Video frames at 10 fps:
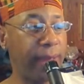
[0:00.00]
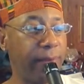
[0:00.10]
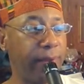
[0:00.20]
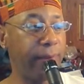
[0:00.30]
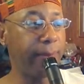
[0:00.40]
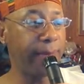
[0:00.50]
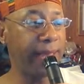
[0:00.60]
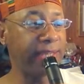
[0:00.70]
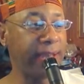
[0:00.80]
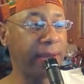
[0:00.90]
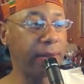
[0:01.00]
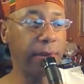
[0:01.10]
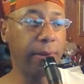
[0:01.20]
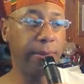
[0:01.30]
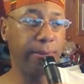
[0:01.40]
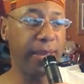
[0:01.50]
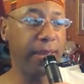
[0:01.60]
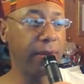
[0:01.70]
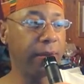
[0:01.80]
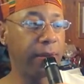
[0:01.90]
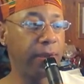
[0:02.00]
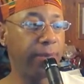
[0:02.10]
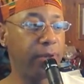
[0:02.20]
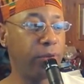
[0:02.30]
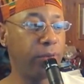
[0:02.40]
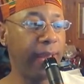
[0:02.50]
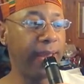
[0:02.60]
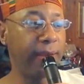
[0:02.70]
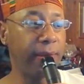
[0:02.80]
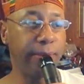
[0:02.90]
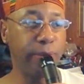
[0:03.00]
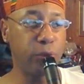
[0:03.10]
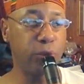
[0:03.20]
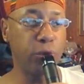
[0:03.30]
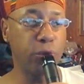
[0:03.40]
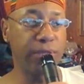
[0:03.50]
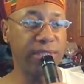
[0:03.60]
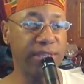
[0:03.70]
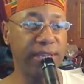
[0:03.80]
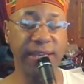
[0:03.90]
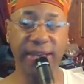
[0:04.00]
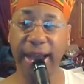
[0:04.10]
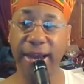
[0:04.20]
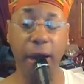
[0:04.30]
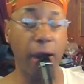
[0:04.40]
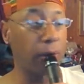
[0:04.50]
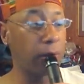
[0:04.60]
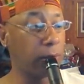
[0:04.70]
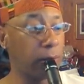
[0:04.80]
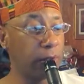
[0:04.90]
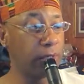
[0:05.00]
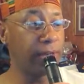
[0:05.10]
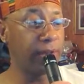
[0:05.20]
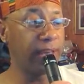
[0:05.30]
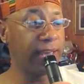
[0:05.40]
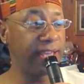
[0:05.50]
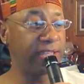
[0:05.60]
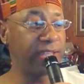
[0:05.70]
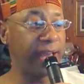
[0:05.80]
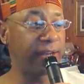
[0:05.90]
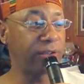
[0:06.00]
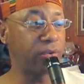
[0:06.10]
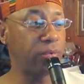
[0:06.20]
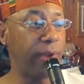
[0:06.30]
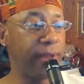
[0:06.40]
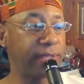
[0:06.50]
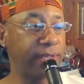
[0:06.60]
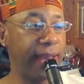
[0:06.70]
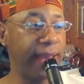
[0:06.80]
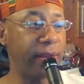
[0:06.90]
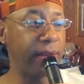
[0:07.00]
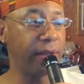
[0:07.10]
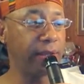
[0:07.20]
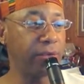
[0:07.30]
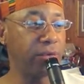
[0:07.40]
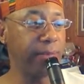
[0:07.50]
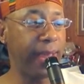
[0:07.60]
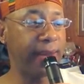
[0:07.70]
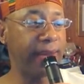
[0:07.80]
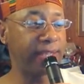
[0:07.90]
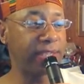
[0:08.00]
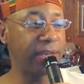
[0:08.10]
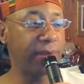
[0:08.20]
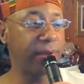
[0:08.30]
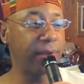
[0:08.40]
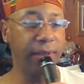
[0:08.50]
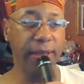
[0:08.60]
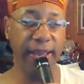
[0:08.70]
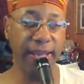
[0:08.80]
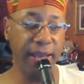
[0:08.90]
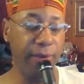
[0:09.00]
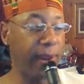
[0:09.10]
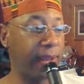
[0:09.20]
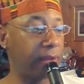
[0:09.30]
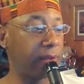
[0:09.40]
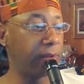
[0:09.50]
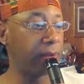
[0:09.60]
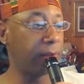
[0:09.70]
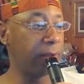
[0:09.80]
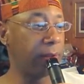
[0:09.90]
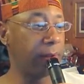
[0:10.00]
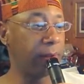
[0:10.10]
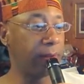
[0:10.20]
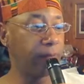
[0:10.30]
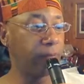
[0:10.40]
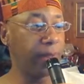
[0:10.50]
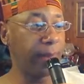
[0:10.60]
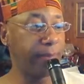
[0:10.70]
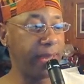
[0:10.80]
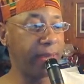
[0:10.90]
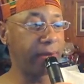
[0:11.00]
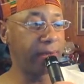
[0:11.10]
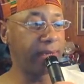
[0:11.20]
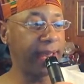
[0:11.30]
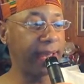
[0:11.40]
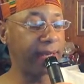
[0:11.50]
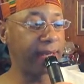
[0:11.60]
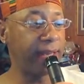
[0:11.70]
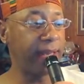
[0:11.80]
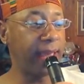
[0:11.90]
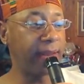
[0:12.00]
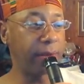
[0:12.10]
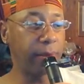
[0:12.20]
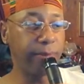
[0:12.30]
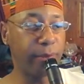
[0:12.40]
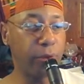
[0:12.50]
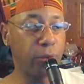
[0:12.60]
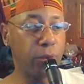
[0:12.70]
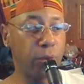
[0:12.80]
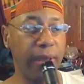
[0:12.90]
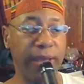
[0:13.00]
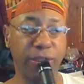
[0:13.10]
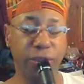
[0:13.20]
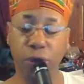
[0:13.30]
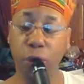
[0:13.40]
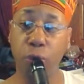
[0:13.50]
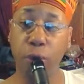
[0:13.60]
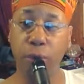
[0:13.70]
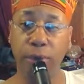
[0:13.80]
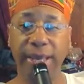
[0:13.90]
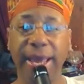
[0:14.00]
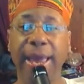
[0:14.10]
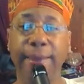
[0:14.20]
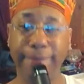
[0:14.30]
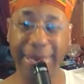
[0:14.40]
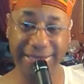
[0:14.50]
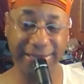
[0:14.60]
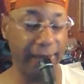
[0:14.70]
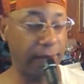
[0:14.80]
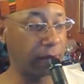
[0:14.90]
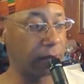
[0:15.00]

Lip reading: Kanwi, Bete, B, the Badume, Musku, and C, Gadar. Then your East Chadic, two branches: A, the Tumac, Nansiri, and Kire, and B, the Dangaliad, Makulu, and Socorro, and Maysay.